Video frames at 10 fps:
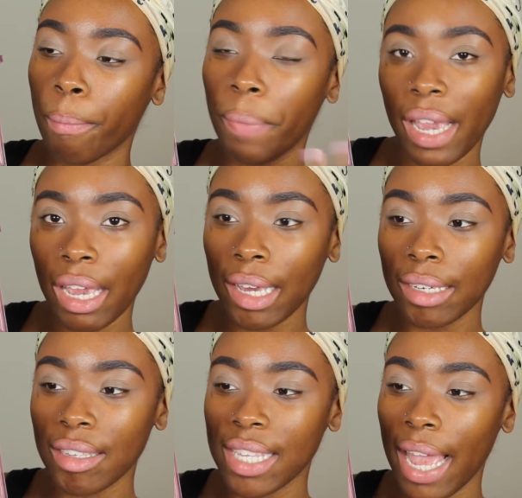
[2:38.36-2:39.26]

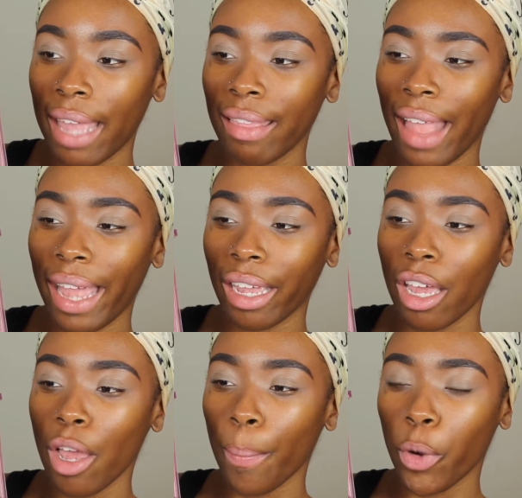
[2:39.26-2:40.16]
pinks and like
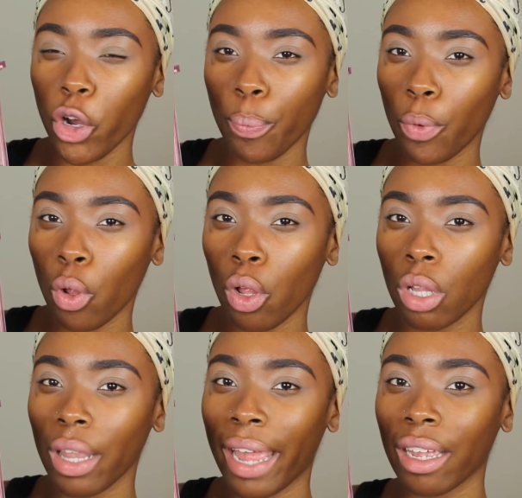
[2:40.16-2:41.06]

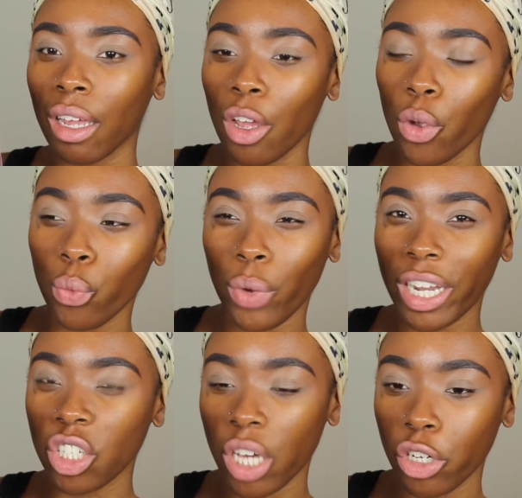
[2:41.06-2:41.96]
purple like
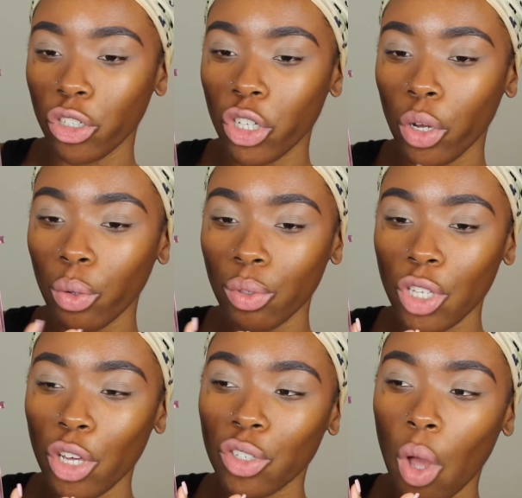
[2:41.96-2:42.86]
reddish
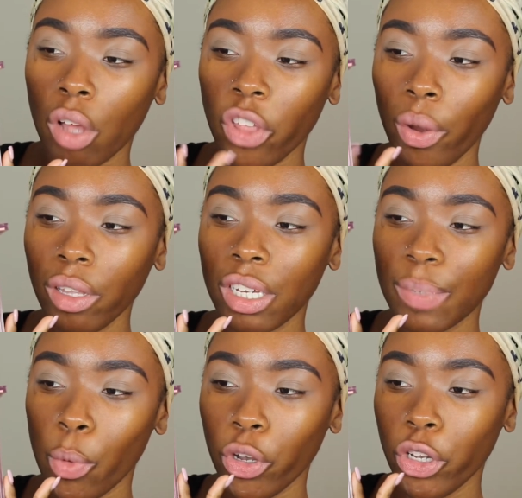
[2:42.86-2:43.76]
undertones. So although it looks
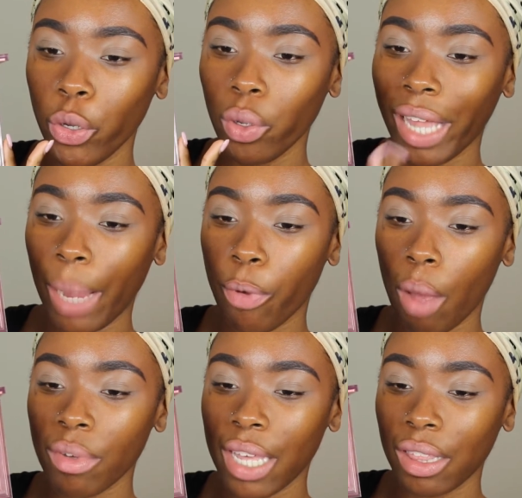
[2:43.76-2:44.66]
more nude, like I
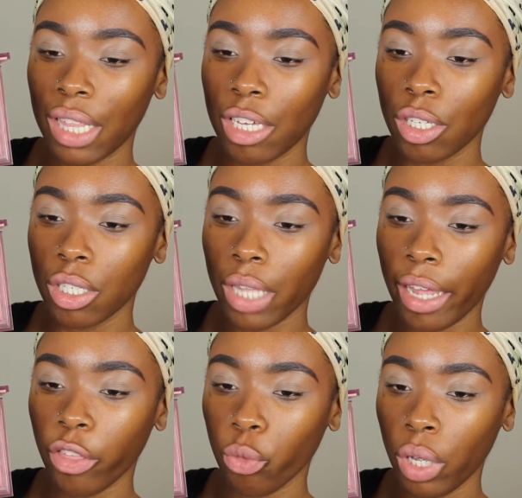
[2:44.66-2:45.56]
promise, like these
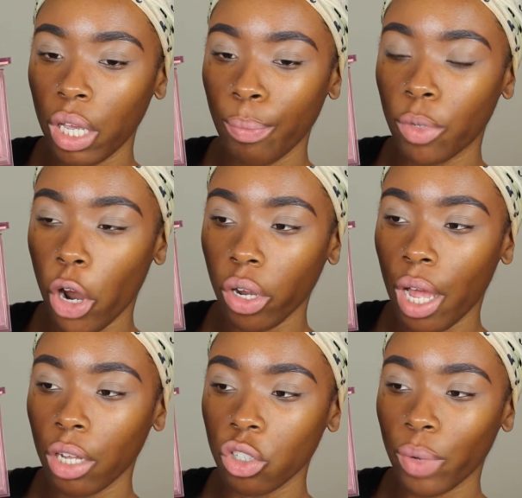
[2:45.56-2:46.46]
like 3 dark
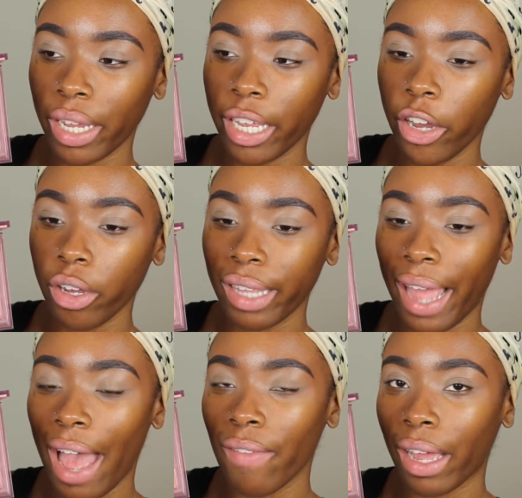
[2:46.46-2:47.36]
colors right here, they
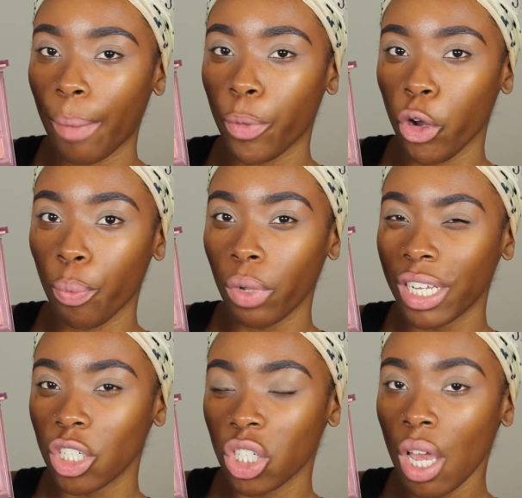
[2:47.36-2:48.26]
have like a
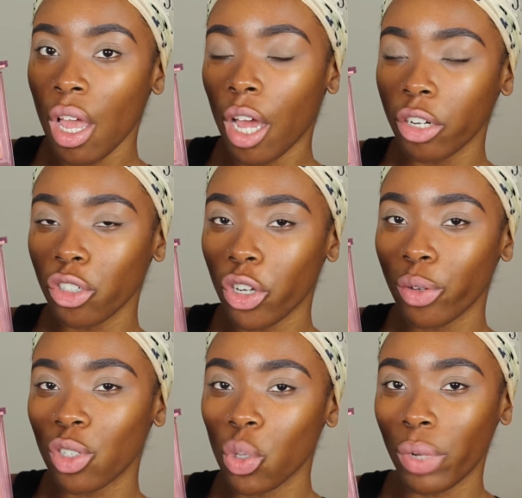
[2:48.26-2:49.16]
purplish
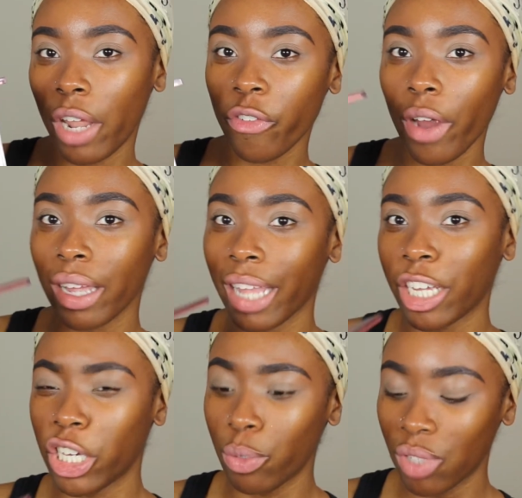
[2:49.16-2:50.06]
undertone. So whenever I
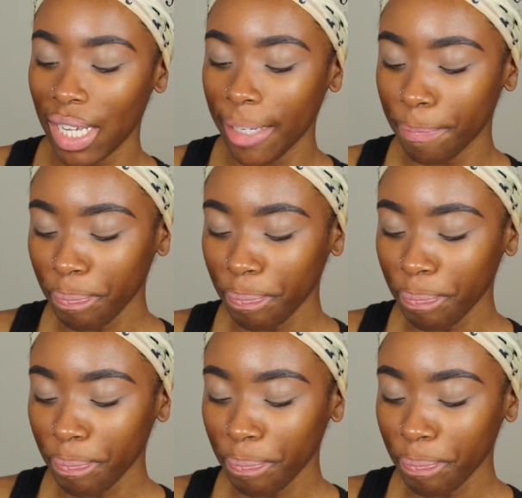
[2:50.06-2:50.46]
like use it,